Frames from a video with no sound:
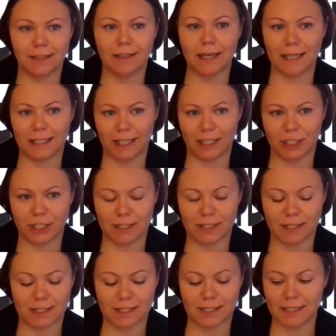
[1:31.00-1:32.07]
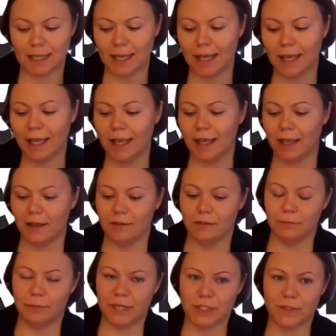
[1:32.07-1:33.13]
offering
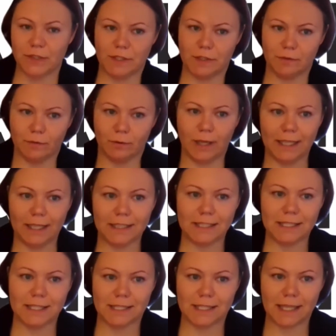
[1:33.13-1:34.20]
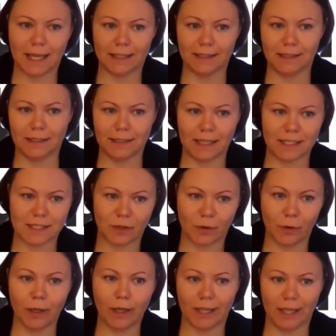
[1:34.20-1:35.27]
also within the HCL connections.
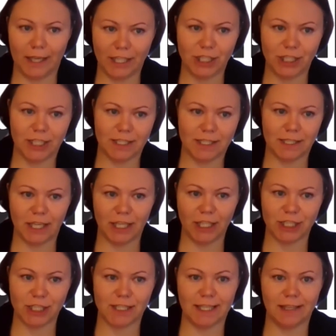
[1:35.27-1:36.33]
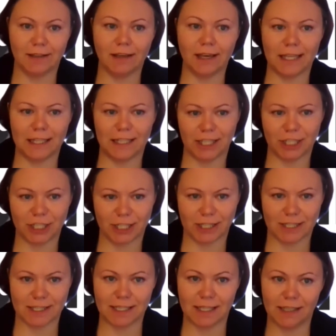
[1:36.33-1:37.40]
This is in first design
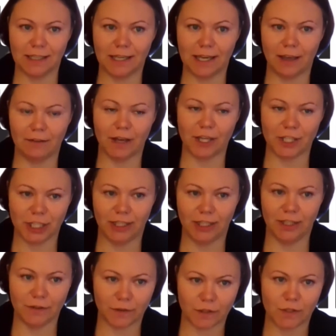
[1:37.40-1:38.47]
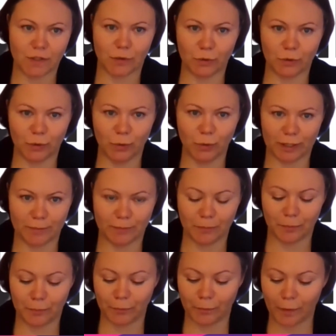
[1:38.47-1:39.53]
and setup of HCL connections
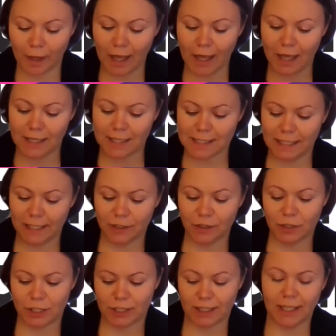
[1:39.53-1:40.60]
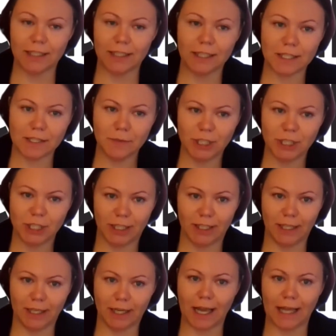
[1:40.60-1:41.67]
for your
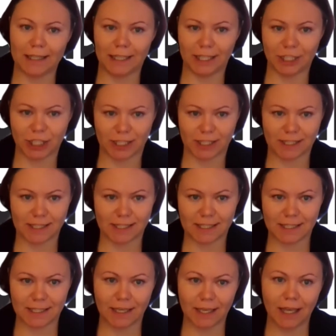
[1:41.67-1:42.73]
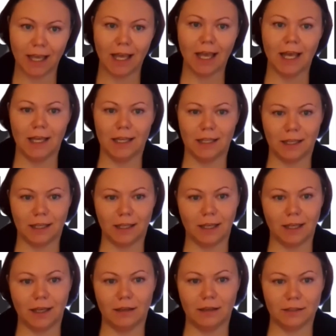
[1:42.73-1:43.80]
infrastructure. And the next, we
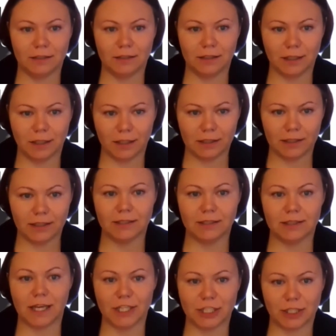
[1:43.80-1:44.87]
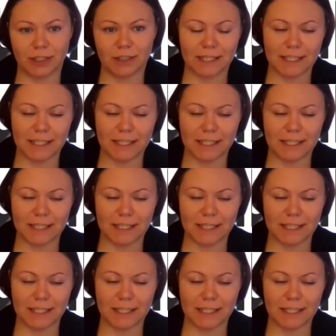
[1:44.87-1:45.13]
are positioning connections,